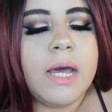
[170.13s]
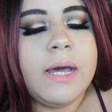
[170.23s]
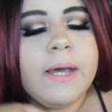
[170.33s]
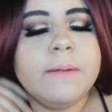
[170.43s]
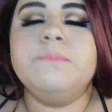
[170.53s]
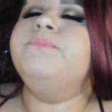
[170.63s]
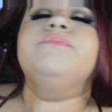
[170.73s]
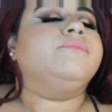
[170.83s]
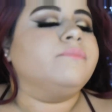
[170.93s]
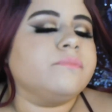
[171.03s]
Um,
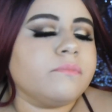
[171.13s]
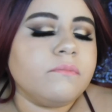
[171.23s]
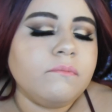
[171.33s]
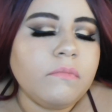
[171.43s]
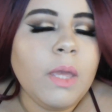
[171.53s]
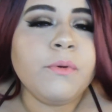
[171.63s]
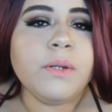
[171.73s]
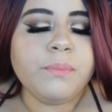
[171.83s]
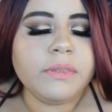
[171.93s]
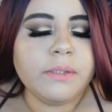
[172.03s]
I'm
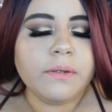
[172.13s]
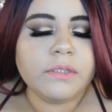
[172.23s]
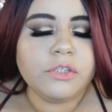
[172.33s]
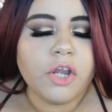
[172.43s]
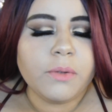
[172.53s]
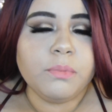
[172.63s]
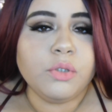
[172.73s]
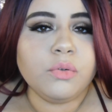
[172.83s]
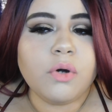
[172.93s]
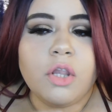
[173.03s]
gonna put the dark
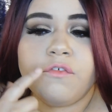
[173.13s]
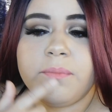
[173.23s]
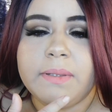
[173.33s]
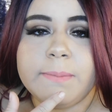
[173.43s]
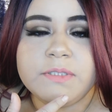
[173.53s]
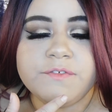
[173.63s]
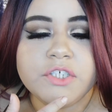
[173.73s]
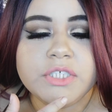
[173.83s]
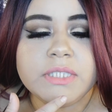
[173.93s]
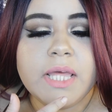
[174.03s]
blue all over my lips
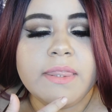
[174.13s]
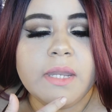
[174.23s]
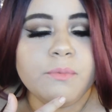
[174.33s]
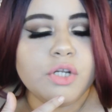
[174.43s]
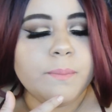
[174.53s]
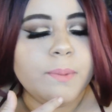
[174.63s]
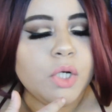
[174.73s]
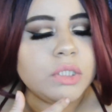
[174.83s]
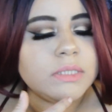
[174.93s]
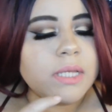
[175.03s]
first, and then I'm gonna
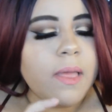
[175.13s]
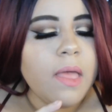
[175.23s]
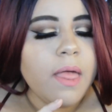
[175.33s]
put